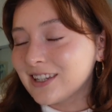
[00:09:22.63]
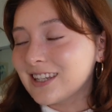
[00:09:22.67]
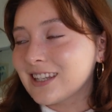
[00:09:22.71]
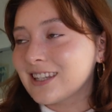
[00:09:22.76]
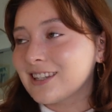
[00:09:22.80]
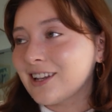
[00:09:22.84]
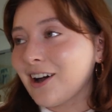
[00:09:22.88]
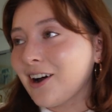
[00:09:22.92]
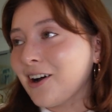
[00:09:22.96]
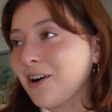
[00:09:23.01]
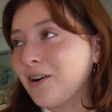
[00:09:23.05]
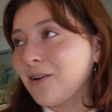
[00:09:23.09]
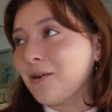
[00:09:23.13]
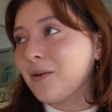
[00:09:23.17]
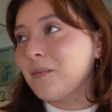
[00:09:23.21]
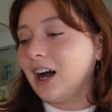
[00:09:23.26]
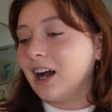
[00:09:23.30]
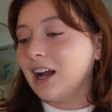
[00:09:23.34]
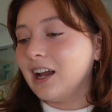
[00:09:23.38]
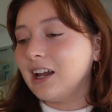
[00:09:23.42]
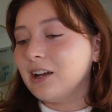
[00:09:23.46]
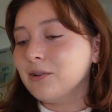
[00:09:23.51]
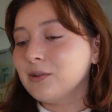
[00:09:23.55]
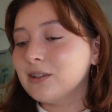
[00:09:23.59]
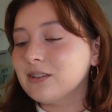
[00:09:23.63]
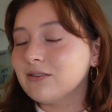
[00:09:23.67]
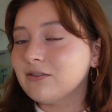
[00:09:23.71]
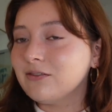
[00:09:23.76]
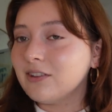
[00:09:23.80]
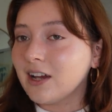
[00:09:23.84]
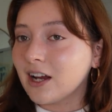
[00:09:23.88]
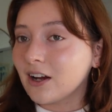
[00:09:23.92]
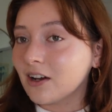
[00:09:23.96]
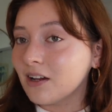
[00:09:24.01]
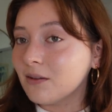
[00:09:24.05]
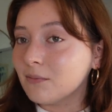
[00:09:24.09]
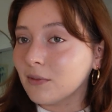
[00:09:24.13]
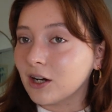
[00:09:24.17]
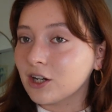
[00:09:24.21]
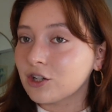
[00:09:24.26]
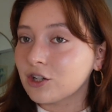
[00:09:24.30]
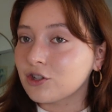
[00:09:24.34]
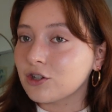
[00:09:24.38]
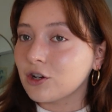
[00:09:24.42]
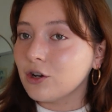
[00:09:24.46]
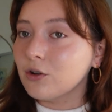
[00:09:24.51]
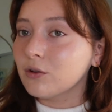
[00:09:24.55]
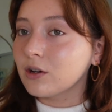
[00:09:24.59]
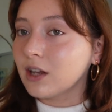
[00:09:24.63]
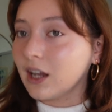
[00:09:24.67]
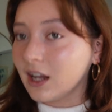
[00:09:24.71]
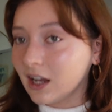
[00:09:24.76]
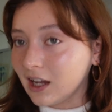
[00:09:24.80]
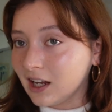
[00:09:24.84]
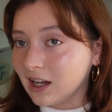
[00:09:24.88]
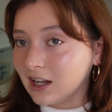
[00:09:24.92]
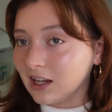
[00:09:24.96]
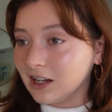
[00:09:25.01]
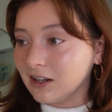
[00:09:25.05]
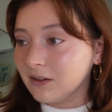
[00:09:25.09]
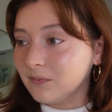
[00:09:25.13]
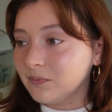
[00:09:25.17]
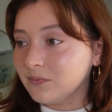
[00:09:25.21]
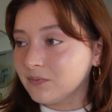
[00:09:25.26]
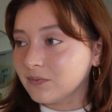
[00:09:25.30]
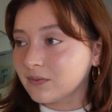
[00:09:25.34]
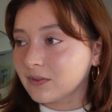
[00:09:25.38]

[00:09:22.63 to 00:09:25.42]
So I was very much okay